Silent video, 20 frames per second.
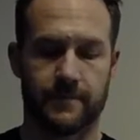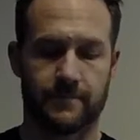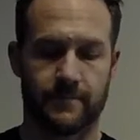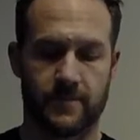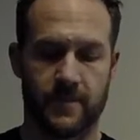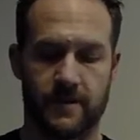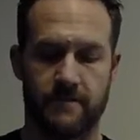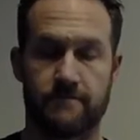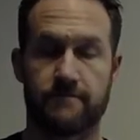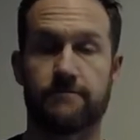
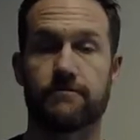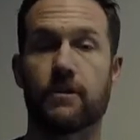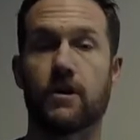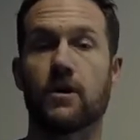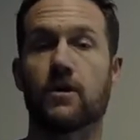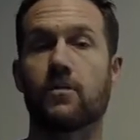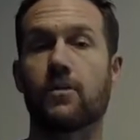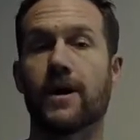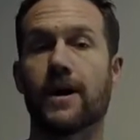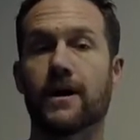they flow
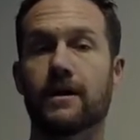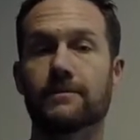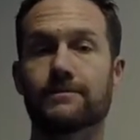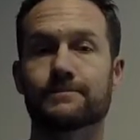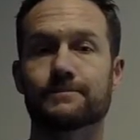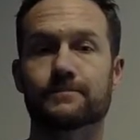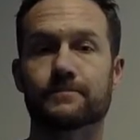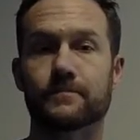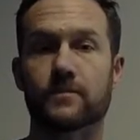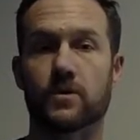well
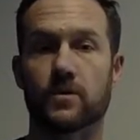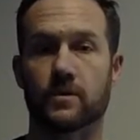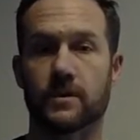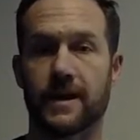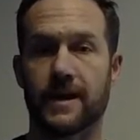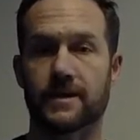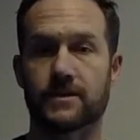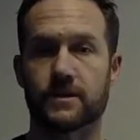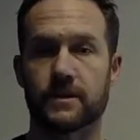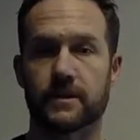
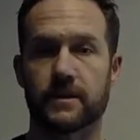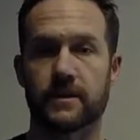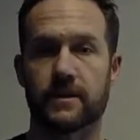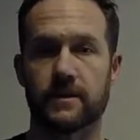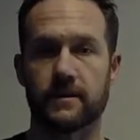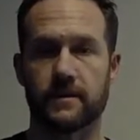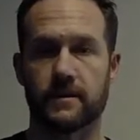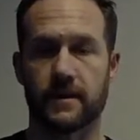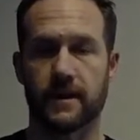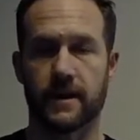neurologically
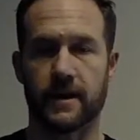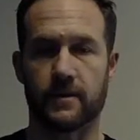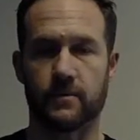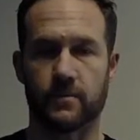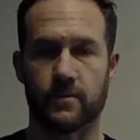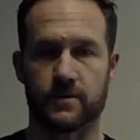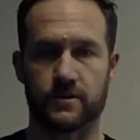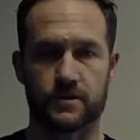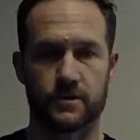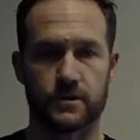and
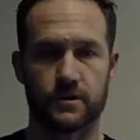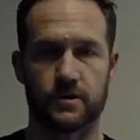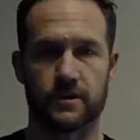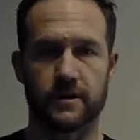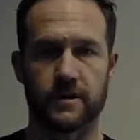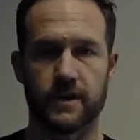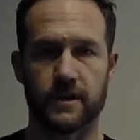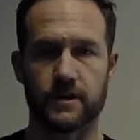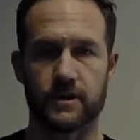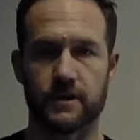with
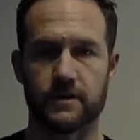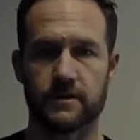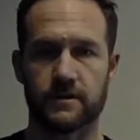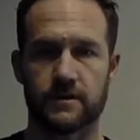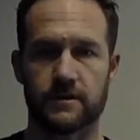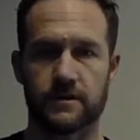circulation.